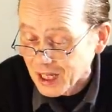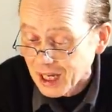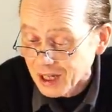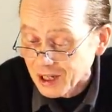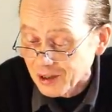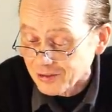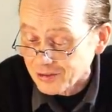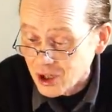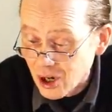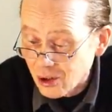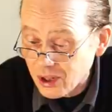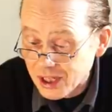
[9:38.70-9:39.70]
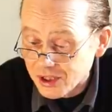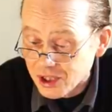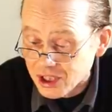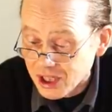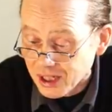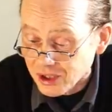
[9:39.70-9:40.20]
And I've no
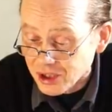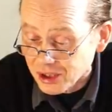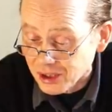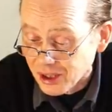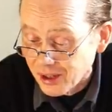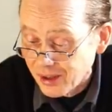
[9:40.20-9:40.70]
hesitation,